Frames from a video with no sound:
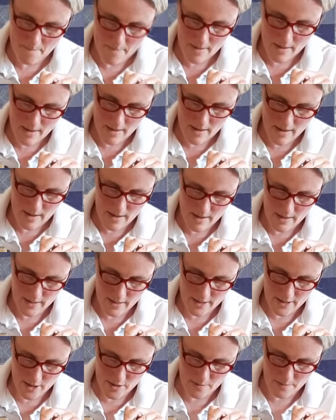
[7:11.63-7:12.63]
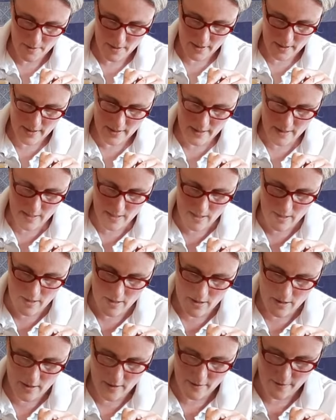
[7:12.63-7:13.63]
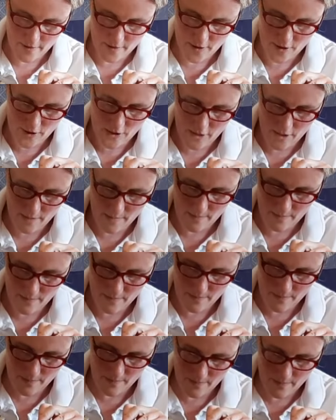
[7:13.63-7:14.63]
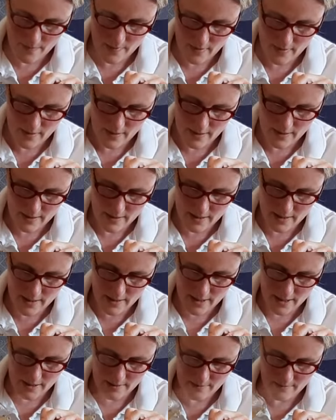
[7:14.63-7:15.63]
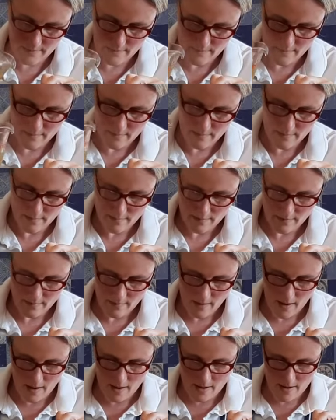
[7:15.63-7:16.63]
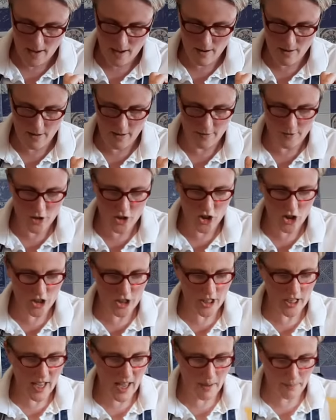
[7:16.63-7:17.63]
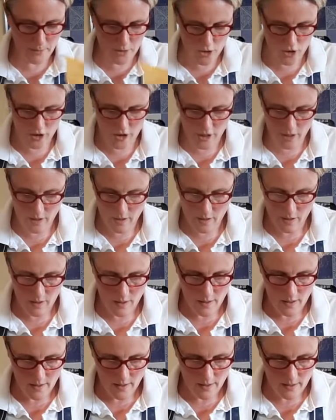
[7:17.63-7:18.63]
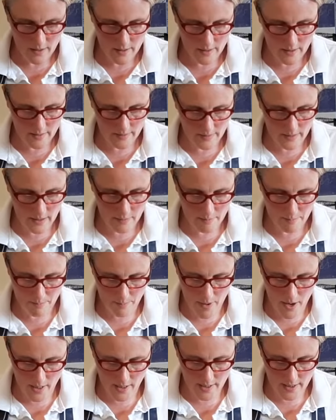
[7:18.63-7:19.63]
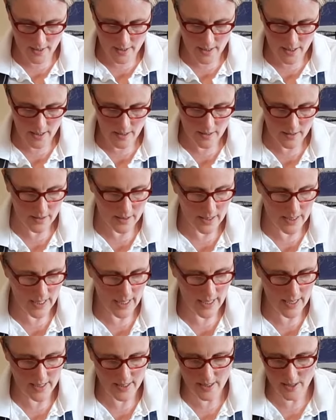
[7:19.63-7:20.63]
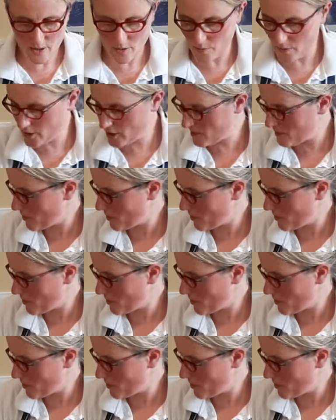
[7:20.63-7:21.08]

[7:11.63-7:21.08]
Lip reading: and that's our bottle nearly full. And that's it. And now you've just captured and bottled the taste. So we'll just